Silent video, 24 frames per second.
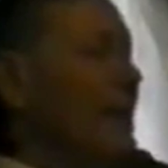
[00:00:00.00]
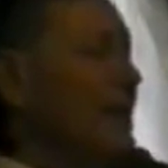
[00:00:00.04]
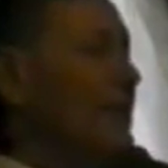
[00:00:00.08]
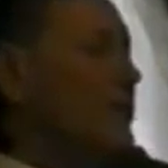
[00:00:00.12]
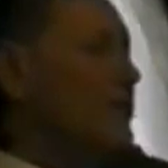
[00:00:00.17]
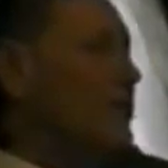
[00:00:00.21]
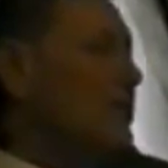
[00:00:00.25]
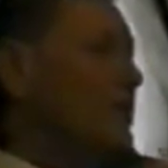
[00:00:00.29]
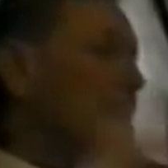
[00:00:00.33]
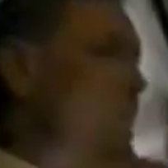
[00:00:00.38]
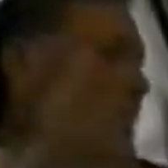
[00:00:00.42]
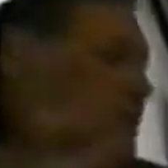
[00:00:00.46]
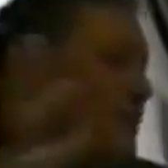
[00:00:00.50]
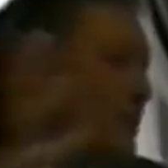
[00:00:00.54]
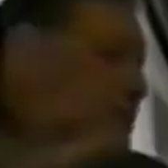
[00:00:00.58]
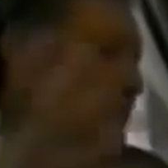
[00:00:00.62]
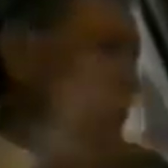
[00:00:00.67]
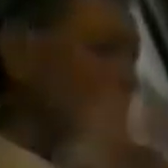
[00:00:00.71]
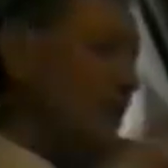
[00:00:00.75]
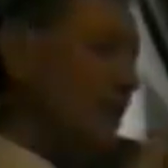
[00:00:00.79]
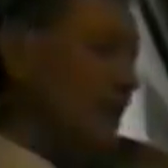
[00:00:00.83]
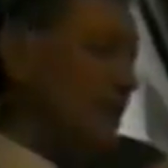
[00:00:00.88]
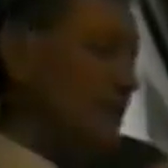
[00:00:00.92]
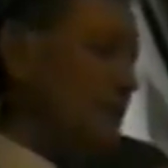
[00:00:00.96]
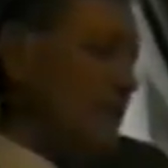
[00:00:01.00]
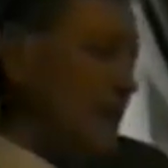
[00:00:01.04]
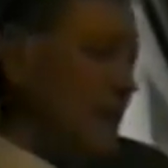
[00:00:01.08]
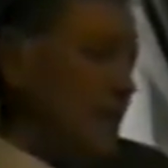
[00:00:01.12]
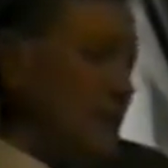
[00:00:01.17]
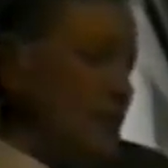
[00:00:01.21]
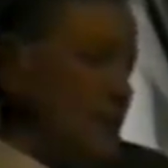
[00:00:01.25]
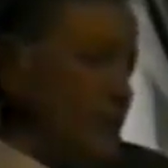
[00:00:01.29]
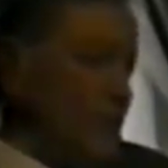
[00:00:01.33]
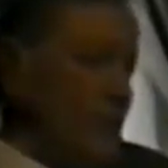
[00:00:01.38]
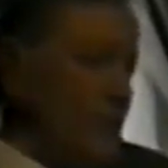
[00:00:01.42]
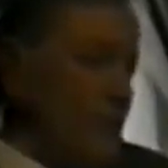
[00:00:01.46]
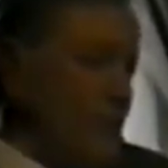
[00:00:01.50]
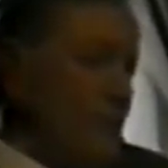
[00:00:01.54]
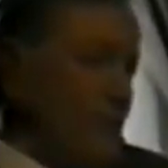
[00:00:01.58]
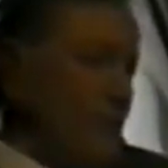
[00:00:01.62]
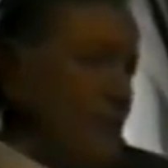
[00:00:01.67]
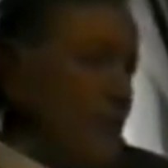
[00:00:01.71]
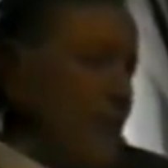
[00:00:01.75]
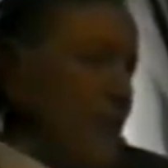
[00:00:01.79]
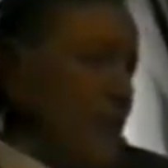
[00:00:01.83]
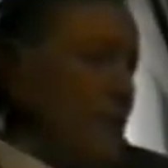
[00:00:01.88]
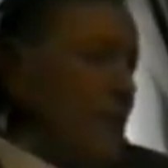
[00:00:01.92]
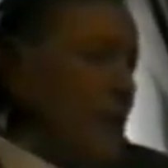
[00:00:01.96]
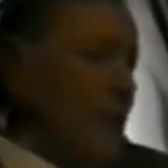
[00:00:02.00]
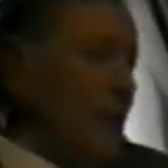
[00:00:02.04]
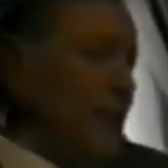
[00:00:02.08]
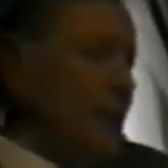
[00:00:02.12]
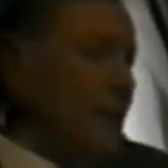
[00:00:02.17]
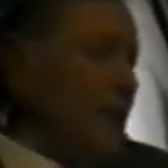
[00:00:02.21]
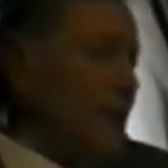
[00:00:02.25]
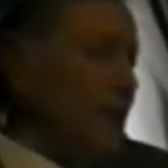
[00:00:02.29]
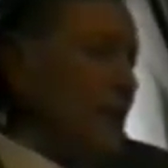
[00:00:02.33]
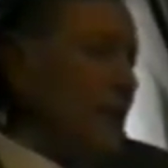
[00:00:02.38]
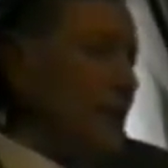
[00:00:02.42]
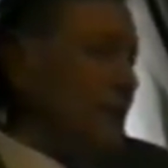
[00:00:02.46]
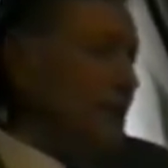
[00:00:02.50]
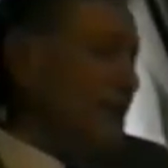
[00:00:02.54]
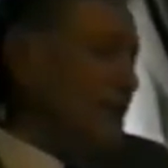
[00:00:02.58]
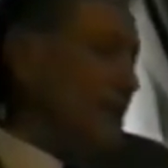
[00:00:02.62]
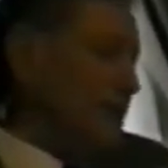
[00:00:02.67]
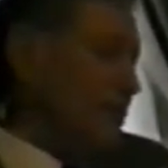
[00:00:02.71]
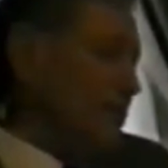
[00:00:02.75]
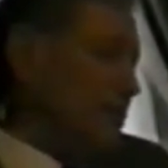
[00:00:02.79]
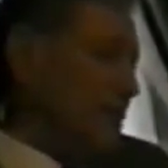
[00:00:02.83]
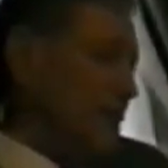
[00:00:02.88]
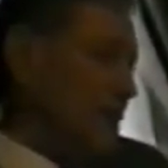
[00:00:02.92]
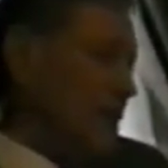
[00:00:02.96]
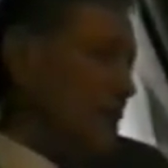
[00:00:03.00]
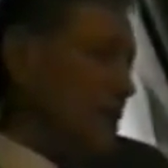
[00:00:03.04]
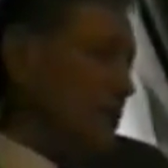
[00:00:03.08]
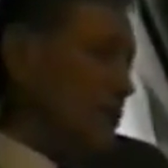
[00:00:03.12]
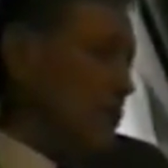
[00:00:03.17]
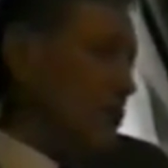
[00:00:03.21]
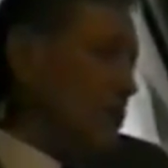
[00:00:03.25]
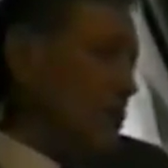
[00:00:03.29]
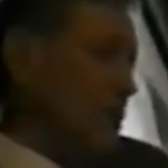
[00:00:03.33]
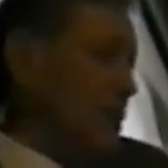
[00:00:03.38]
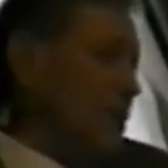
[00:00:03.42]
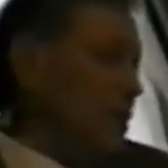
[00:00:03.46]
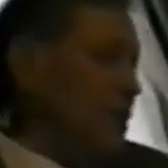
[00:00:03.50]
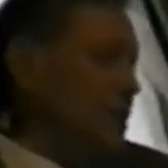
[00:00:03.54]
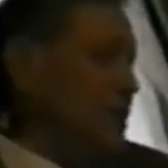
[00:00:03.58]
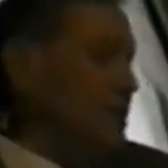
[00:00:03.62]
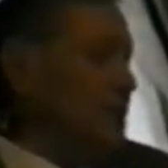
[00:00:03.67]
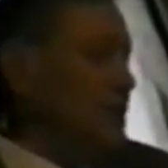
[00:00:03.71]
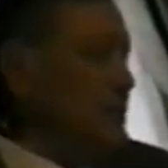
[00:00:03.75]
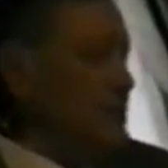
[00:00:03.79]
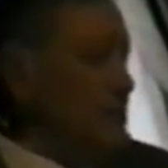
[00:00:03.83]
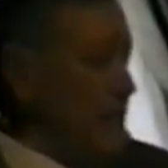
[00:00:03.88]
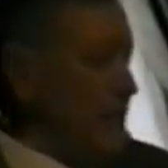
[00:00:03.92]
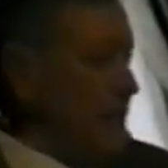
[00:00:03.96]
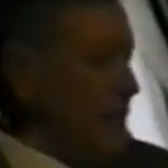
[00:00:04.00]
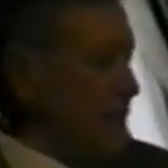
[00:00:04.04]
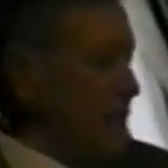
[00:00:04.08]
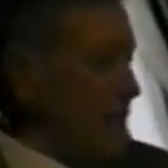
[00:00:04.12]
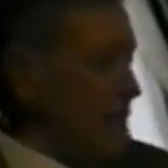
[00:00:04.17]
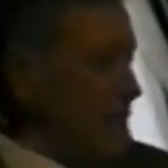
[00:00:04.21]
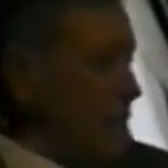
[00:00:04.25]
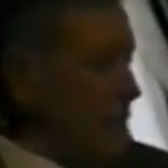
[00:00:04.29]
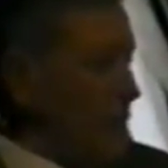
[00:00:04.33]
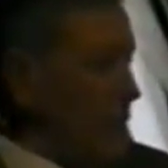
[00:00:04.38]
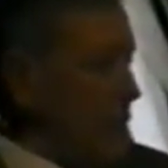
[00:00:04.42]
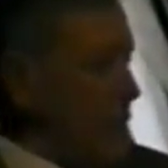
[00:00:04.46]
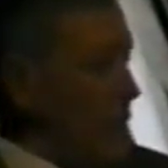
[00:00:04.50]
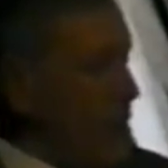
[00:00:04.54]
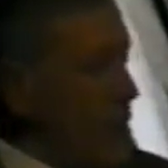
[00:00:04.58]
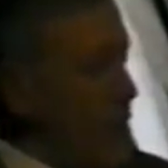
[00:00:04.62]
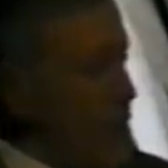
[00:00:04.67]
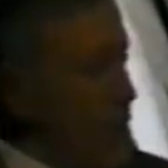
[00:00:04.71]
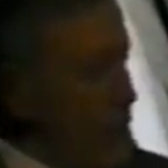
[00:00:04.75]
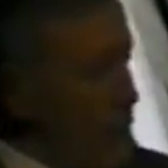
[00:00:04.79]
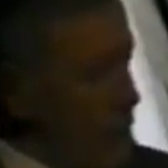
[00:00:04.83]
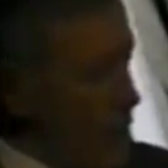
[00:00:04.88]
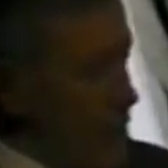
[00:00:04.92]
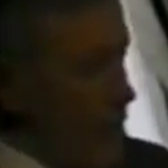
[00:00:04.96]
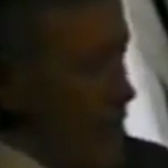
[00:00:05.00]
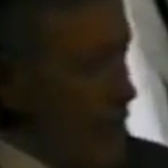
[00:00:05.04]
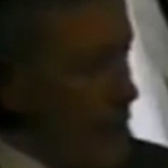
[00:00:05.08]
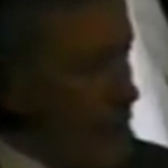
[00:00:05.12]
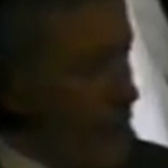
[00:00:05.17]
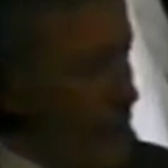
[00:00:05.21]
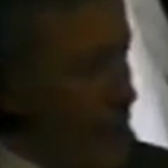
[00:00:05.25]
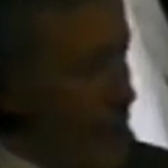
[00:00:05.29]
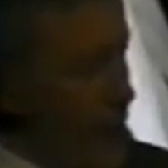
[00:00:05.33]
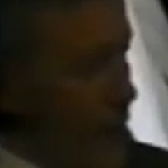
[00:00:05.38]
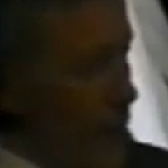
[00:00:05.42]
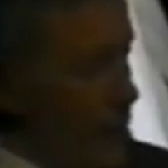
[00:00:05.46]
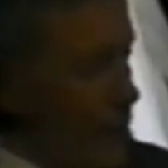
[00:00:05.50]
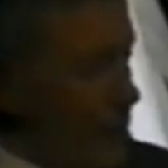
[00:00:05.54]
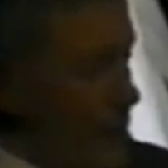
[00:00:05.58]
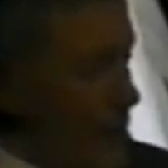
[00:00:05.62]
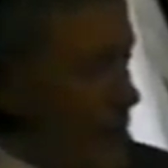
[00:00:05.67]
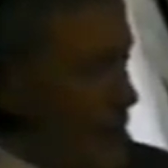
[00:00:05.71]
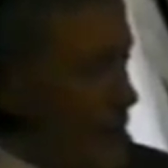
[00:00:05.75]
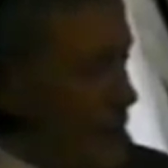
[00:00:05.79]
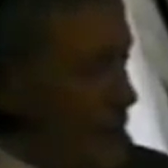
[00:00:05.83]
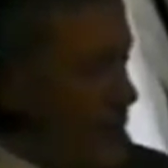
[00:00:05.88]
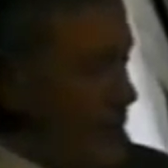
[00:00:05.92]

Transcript: And all that was very special. But as you can realise, all of this has been a long, rough road, Peter.